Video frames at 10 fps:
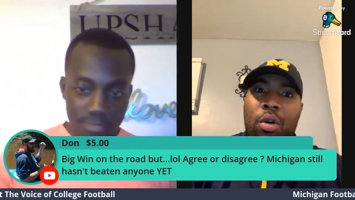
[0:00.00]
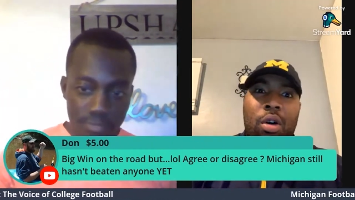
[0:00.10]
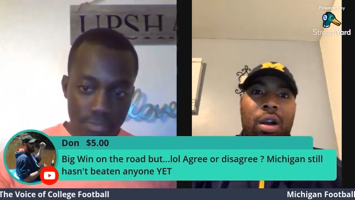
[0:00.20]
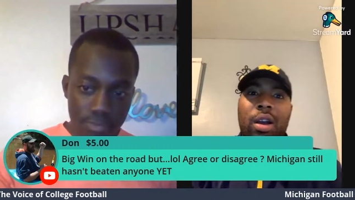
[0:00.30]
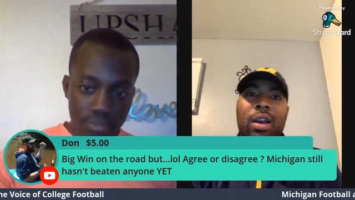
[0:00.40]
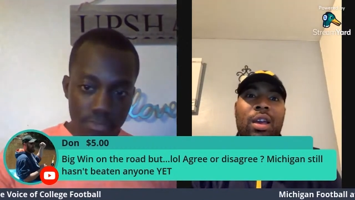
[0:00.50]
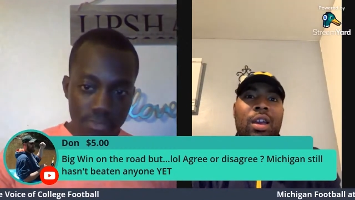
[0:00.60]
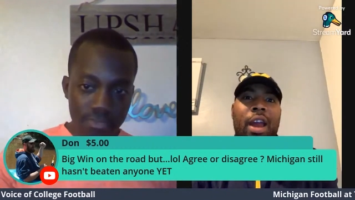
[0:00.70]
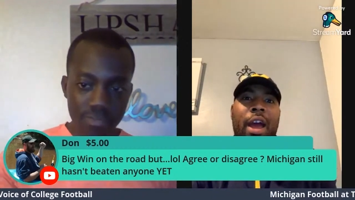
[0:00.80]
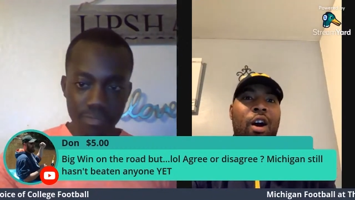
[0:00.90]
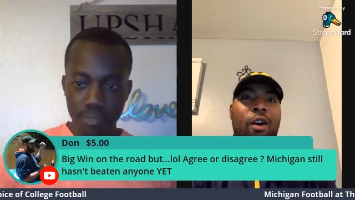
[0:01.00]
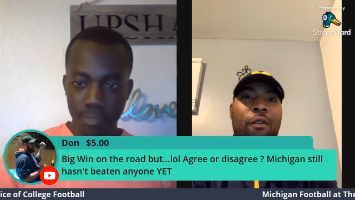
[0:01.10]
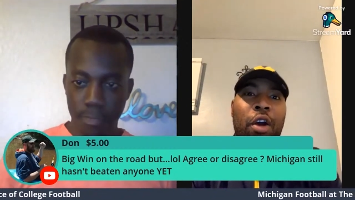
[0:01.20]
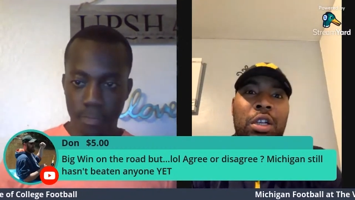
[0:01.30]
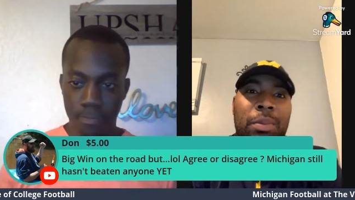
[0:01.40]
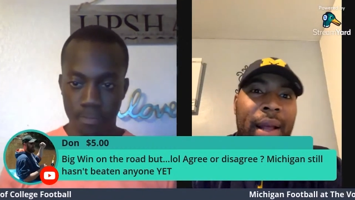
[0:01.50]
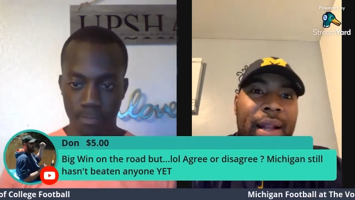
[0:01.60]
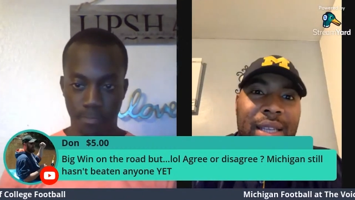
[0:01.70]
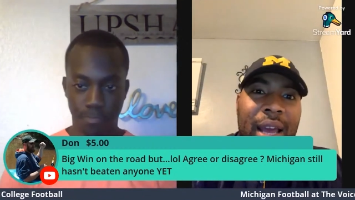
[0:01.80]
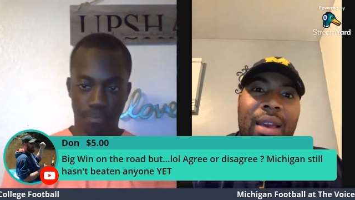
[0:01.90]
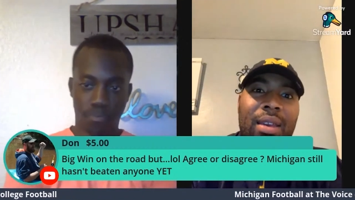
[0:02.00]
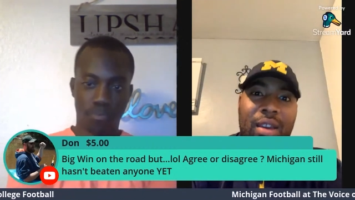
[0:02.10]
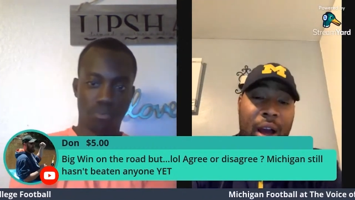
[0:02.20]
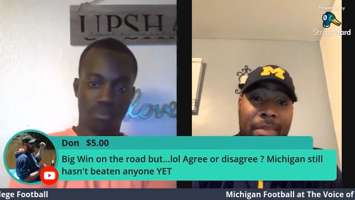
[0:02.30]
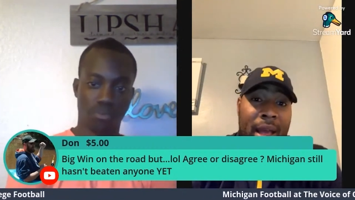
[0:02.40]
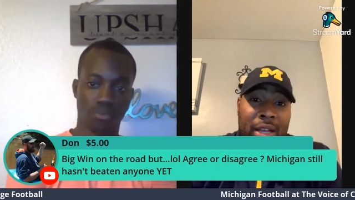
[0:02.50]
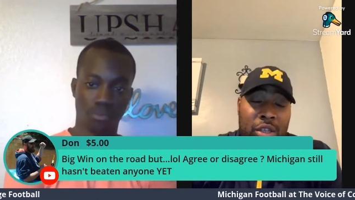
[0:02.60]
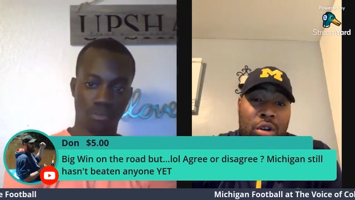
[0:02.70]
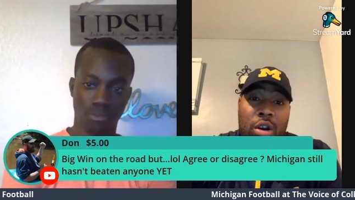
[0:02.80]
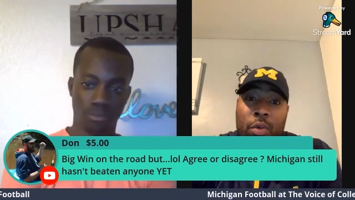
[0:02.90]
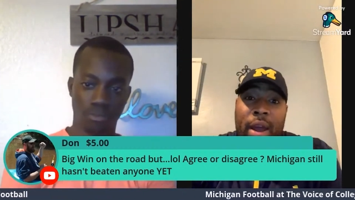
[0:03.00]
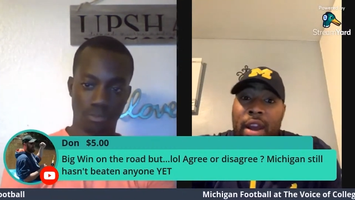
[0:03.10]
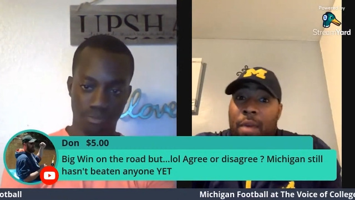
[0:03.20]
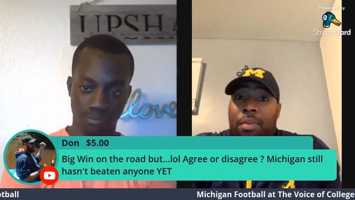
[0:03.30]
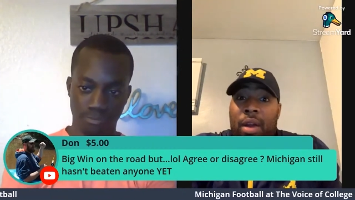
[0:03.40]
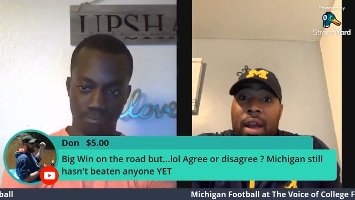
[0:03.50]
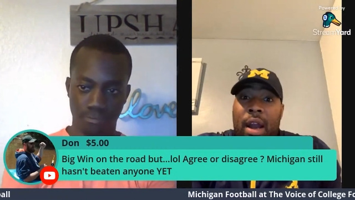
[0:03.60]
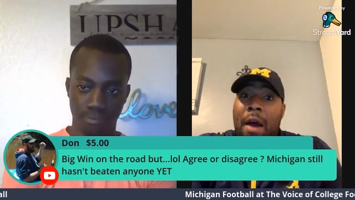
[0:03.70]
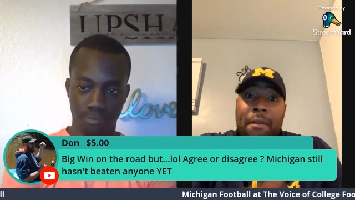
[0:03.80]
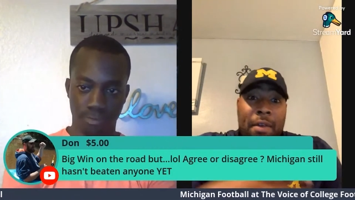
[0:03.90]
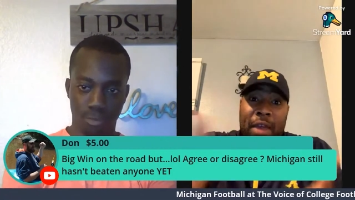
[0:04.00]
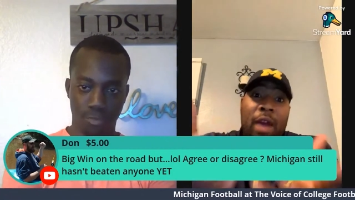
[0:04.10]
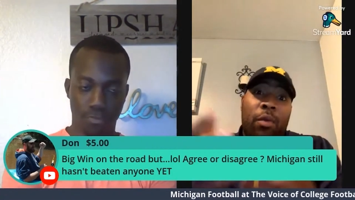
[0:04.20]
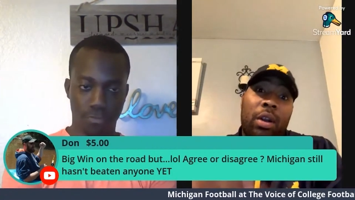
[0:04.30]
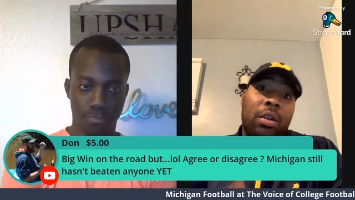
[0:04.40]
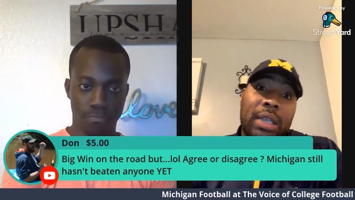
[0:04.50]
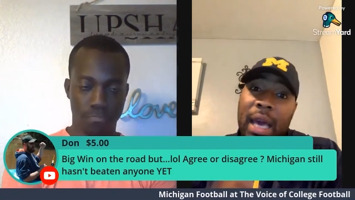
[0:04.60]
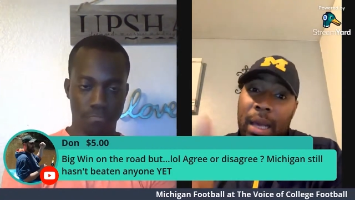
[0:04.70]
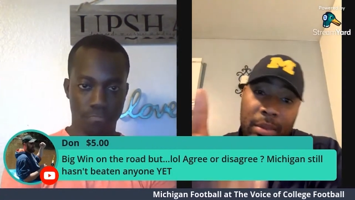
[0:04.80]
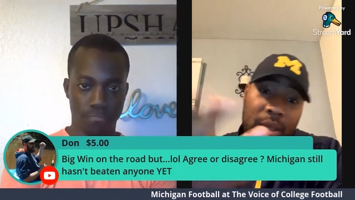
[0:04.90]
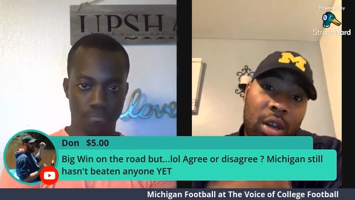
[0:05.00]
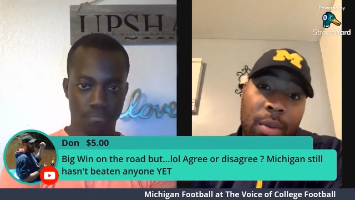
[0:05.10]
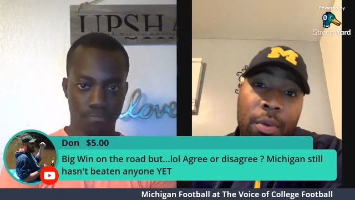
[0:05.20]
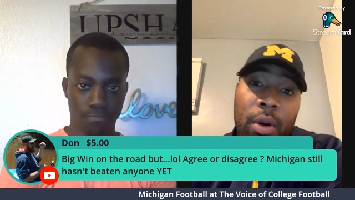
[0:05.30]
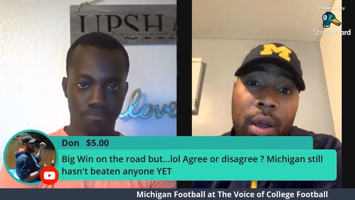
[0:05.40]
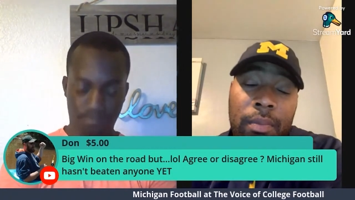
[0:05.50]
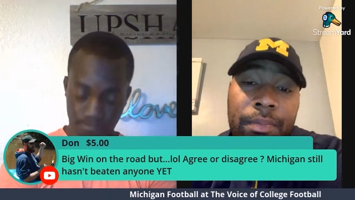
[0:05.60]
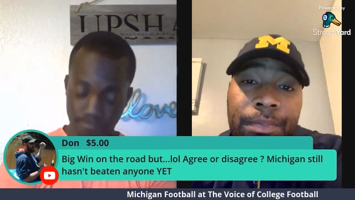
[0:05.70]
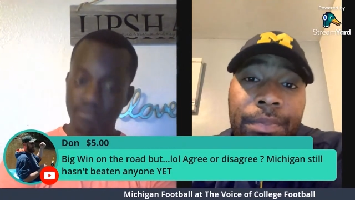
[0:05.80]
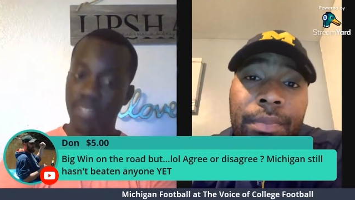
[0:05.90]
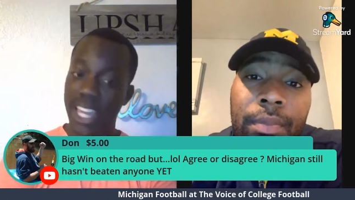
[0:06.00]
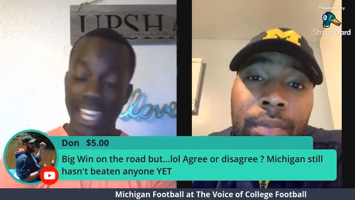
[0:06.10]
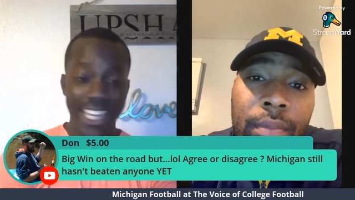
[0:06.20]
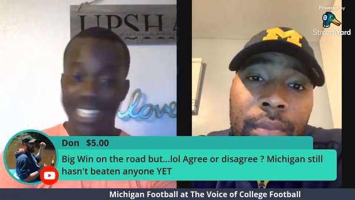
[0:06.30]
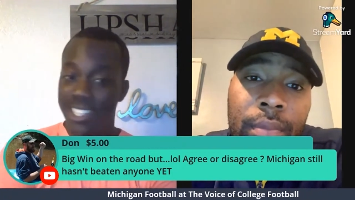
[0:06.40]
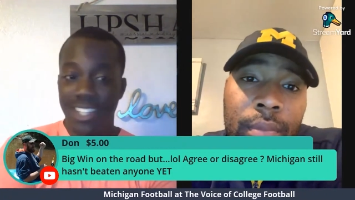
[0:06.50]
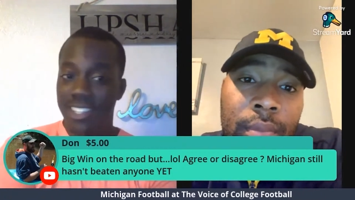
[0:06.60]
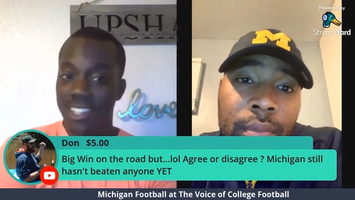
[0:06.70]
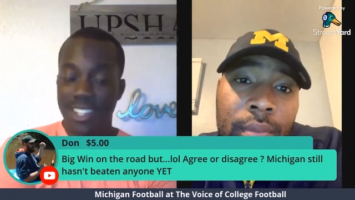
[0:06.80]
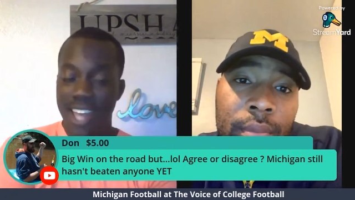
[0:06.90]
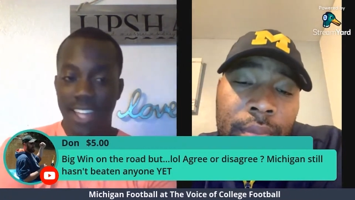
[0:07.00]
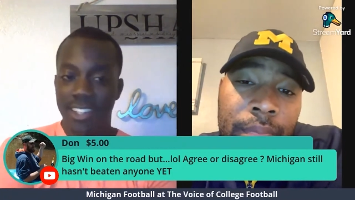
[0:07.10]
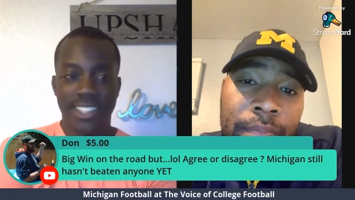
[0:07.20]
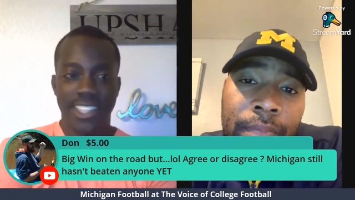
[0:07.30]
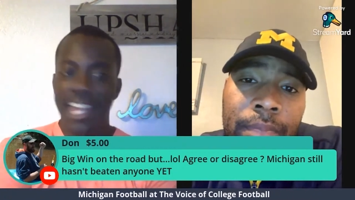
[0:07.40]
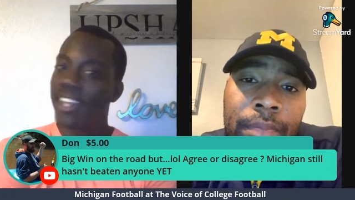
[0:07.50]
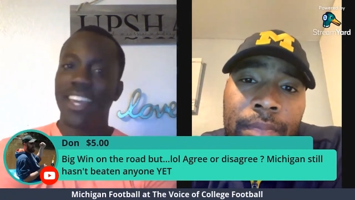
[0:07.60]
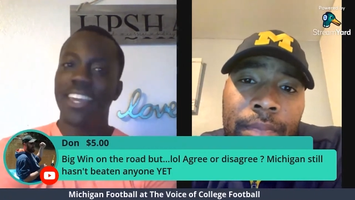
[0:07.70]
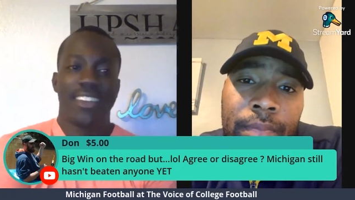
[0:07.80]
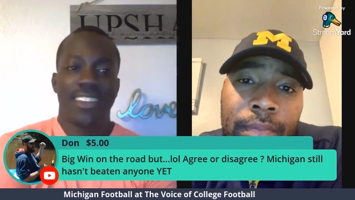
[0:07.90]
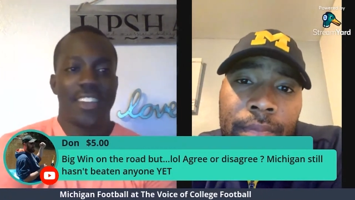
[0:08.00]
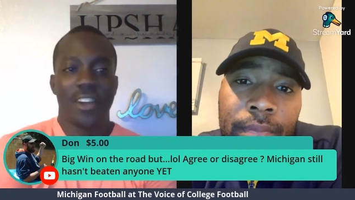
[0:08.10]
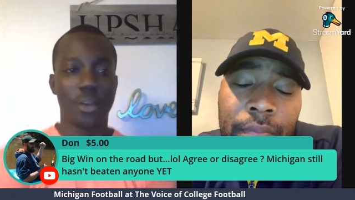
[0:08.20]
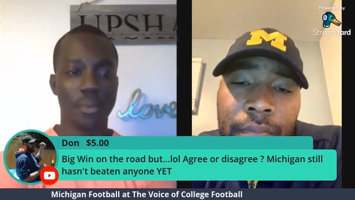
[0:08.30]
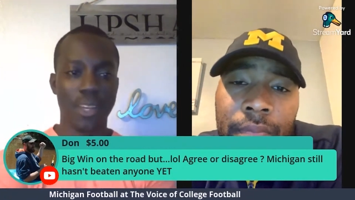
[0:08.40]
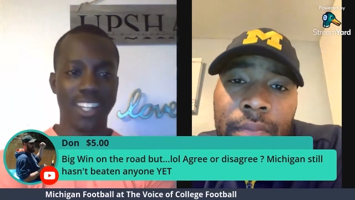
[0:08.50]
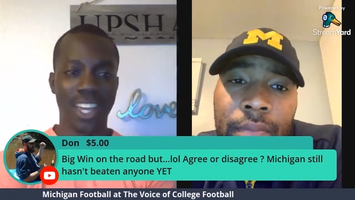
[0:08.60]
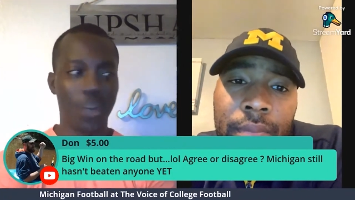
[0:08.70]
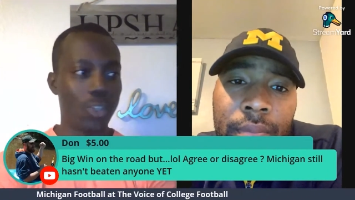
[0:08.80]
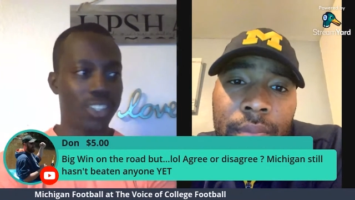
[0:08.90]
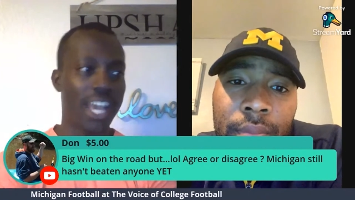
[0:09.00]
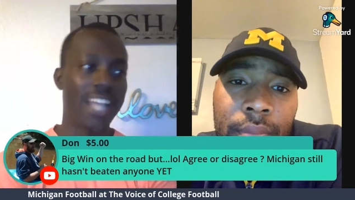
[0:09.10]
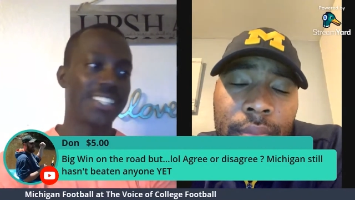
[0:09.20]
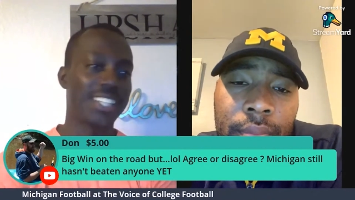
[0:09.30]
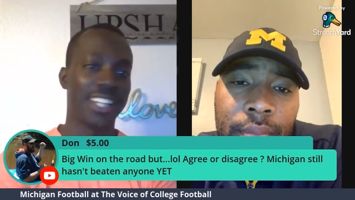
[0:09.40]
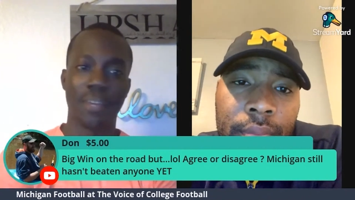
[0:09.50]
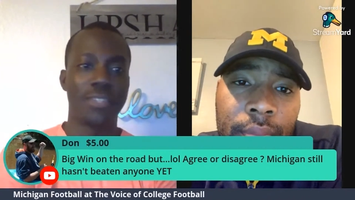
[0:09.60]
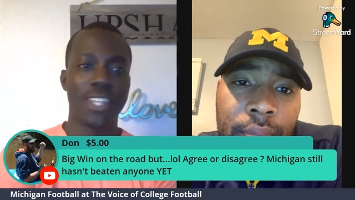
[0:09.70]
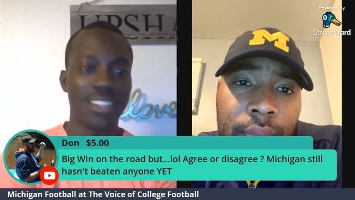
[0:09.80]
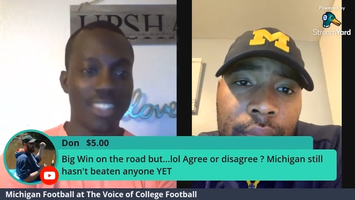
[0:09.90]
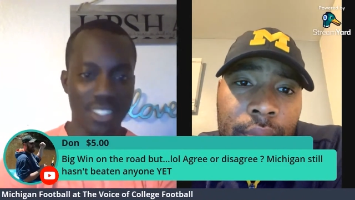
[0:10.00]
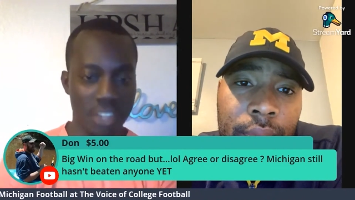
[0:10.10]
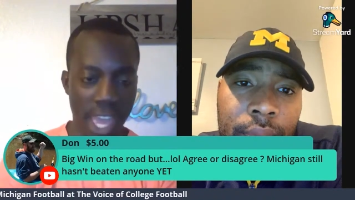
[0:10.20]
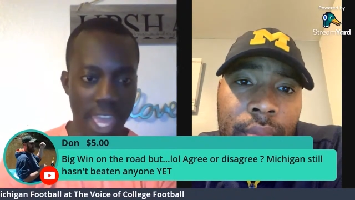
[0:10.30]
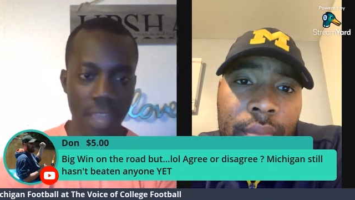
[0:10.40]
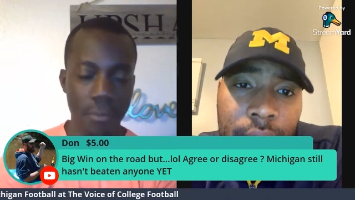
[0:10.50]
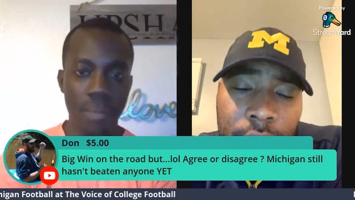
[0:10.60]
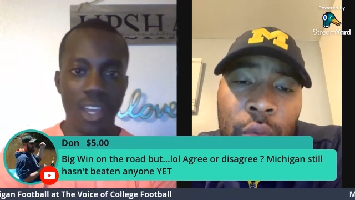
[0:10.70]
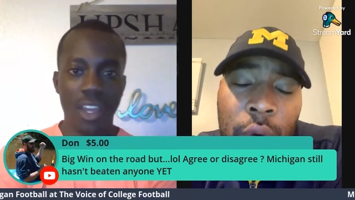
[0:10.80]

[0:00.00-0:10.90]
Speaker 1: or that home versus Penn State. You know, I'm not sure the way they're playing now if they win those games.
Speaker 2: To your point, it's it's it's not it's not like you know what I mean. Like Wisconsin limped into this game,